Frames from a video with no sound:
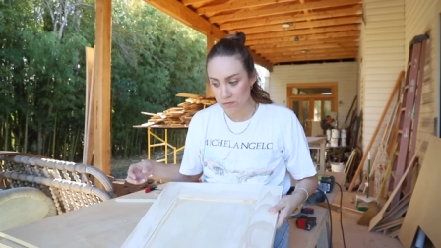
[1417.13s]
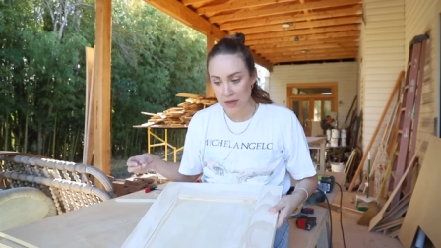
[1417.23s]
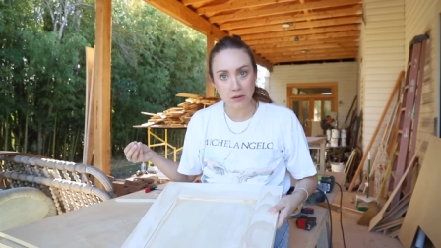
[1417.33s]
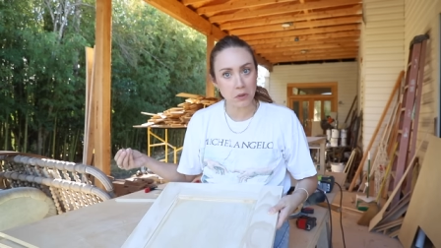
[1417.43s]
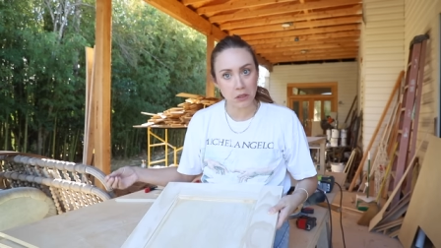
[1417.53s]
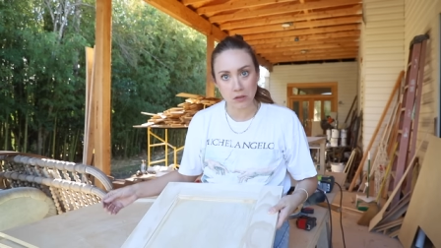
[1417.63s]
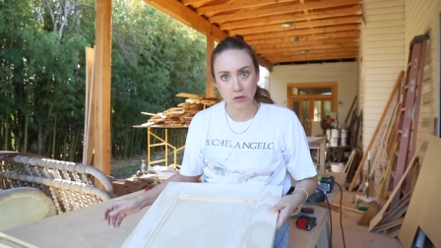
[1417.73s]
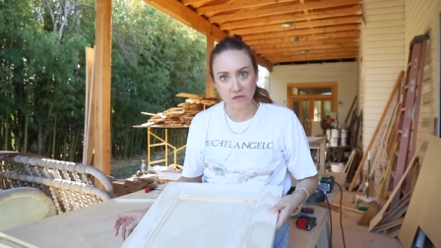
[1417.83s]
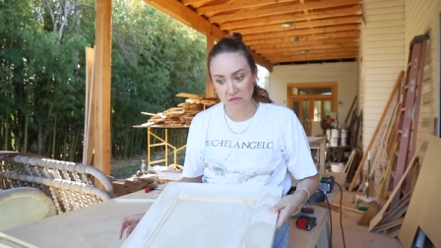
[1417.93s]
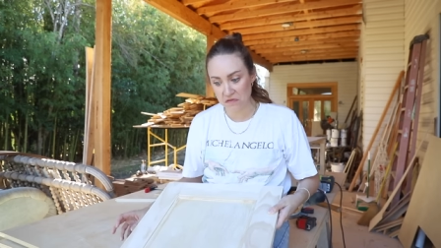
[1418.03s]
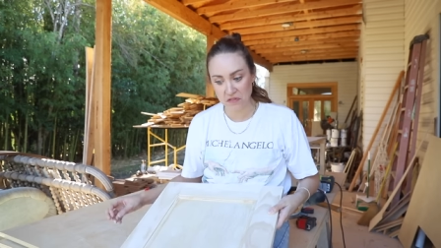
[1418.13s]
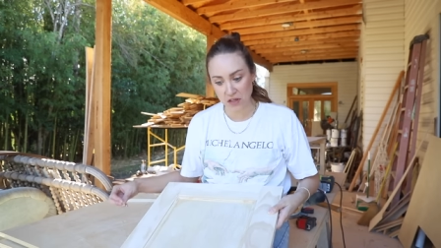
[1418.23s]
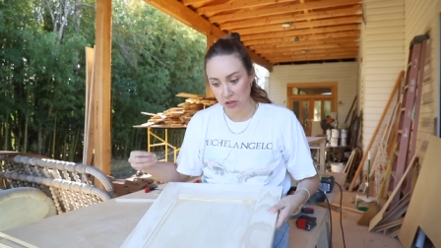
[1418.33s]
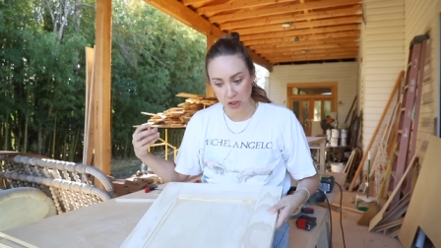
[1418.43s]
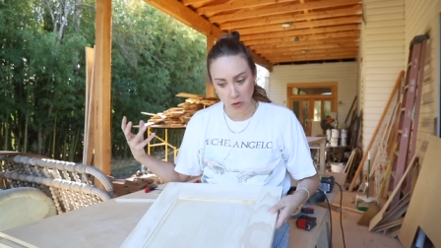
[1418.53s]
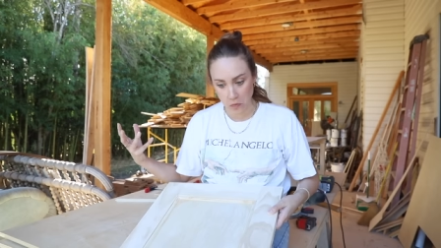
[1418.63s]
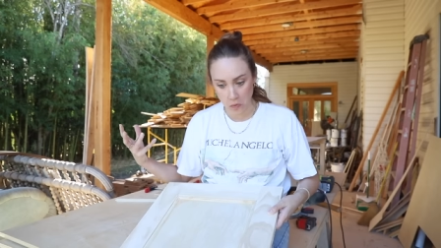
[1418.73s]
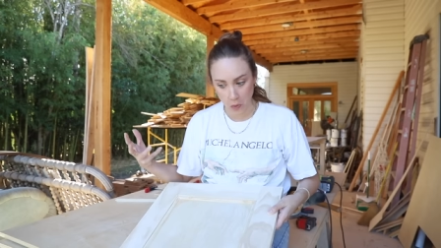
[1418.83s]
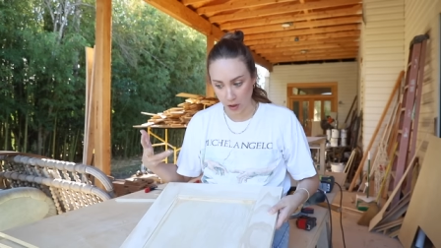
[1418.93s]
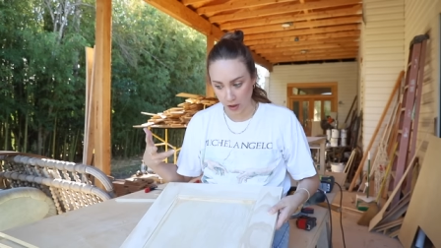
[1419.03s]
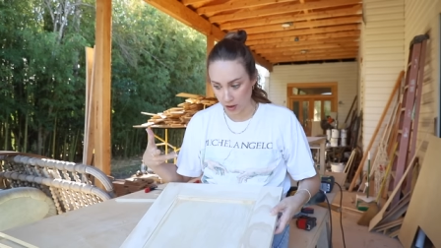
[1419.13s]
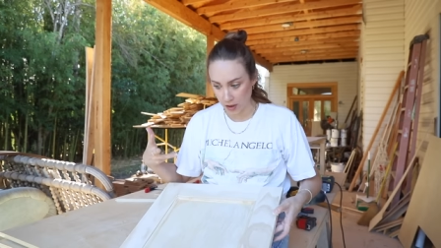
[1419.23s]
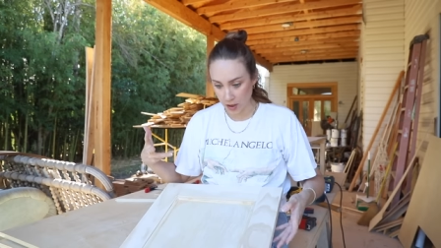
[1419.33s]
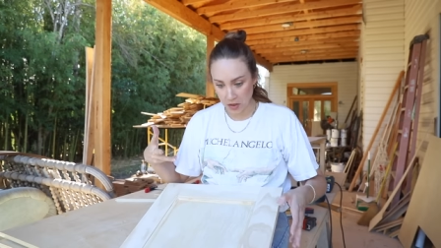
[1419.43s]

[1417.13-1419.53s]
Make them a little, feel a little more